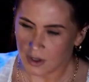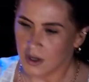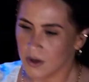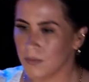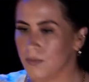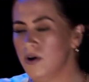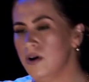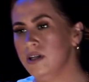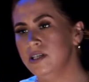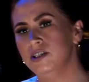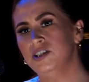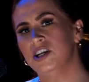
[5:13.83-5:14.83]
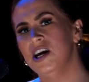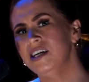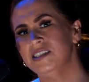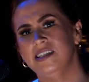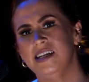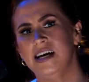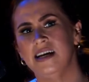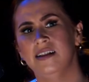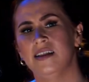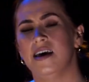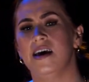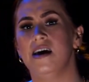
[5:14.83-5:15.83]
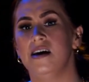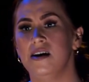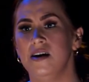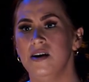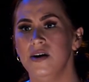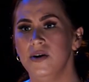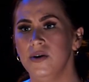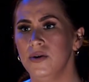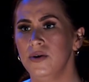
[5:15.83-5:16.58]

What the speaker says: But it's just not there,